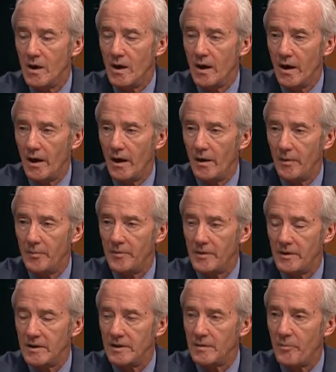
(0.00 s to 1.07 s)

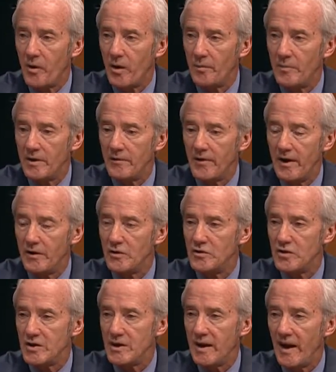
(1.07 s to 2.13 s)
The Department of
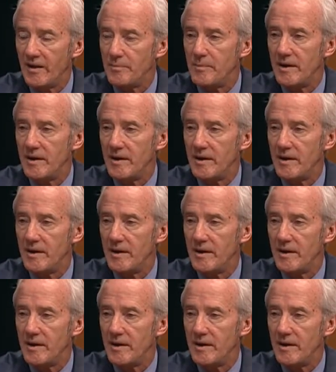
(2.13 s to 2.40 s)
Energy has